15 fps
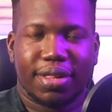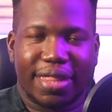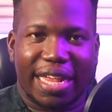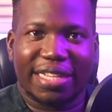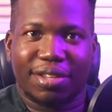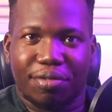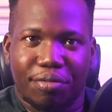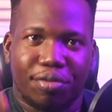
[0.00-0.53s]

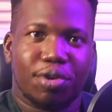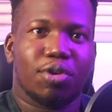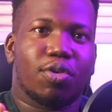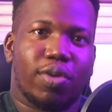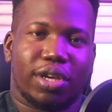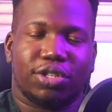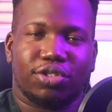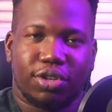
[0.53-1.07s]
That's the real
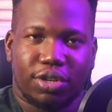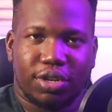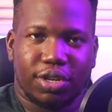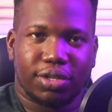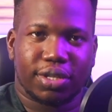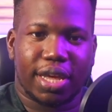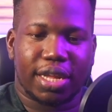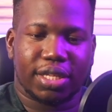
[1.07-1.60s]
question you
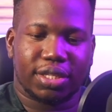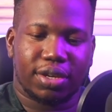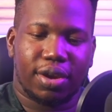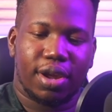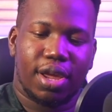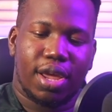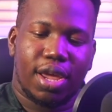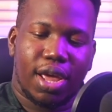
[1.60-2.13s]
need to
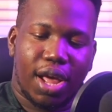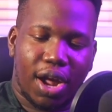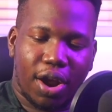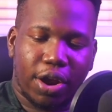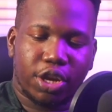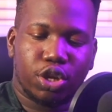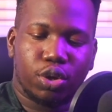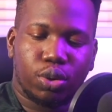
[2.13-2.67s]
answer.
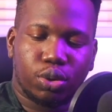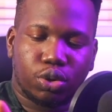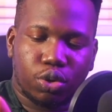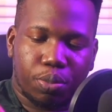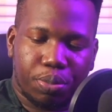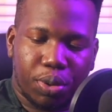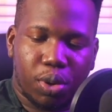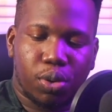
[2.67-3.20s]
Are you
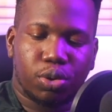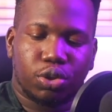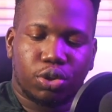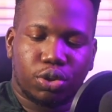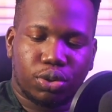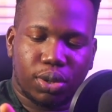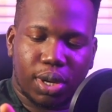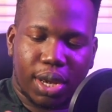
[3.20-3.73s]

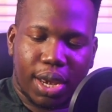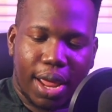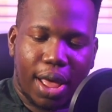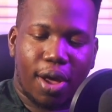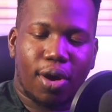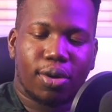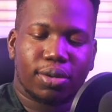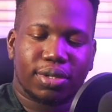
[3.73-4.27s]
supposed to
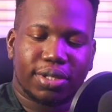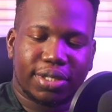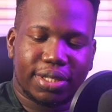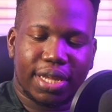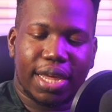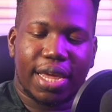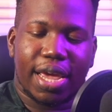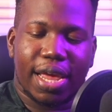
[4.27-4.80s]
now
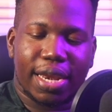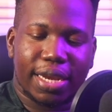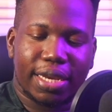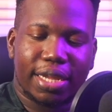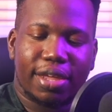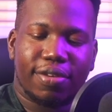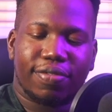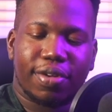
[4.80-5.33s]
stay
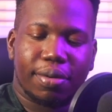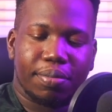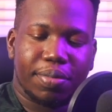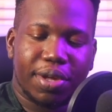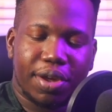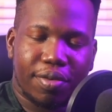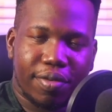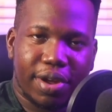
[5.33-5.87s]
and live and
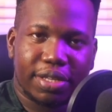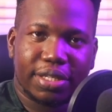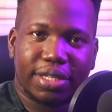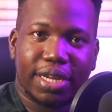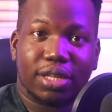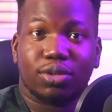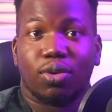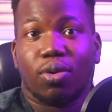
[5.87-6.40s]
be a
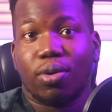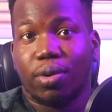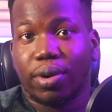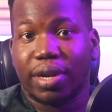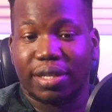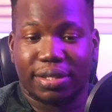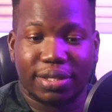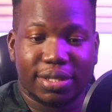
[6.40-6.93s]
resident
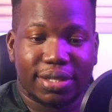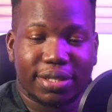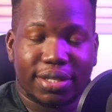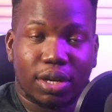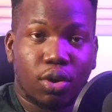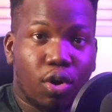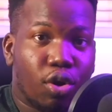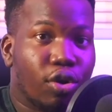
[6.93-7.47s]
or a
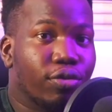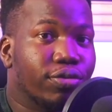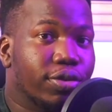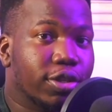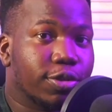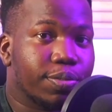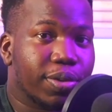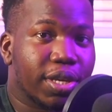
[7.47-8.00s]
citizen of
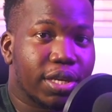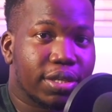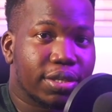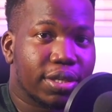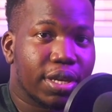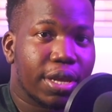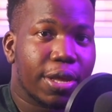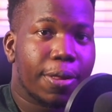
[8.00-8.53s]
this
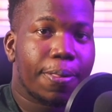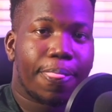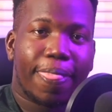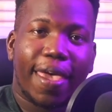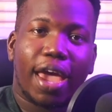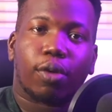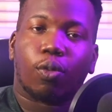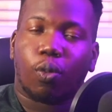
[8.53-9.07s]
place?
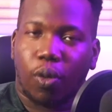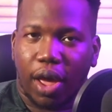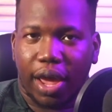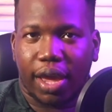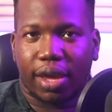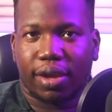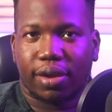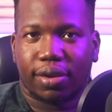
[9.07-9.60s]
And
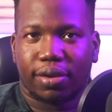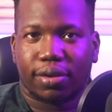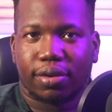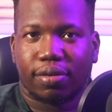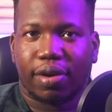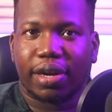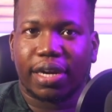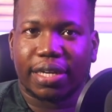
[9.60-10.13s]
why?
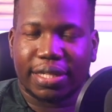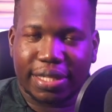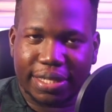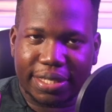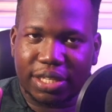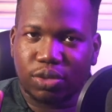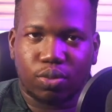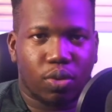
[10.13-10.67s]
All right.
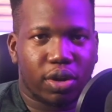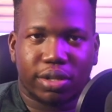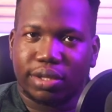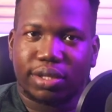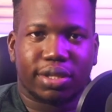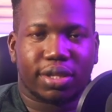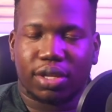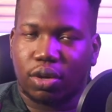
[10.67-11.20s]
These are
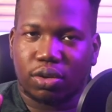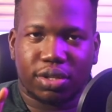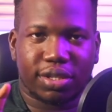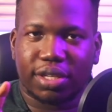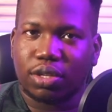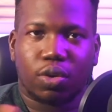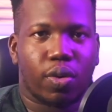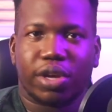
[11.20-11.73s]

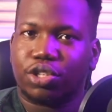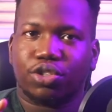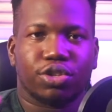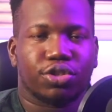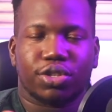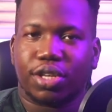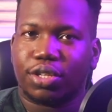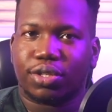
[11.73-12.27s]
the
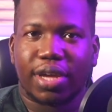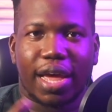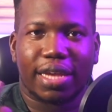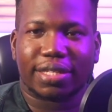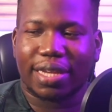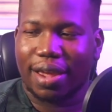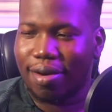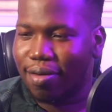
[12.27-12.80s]
questions you need to
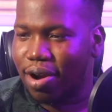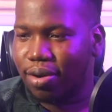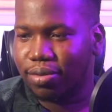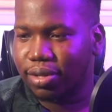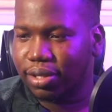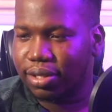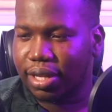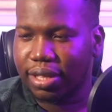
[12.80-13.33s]
ask
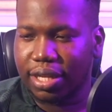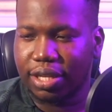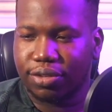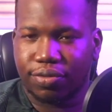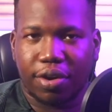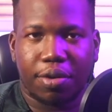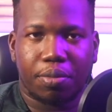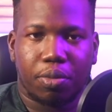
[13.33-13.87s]
around this. I think
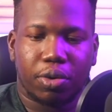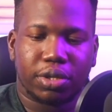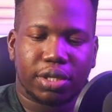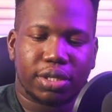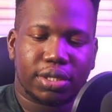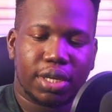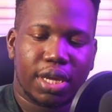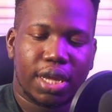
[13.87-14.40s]
it's very important,